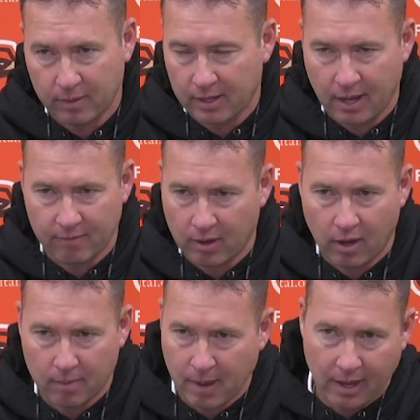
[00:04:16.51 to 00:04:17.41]
We didn't have an
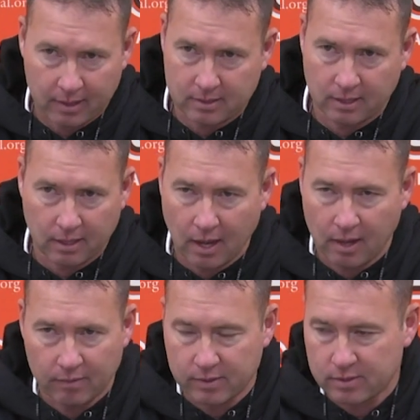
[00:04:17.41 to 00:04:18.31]
automatic to get
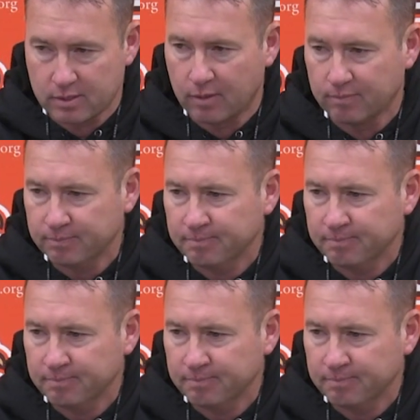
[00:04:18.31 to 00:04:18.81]
out of it, so.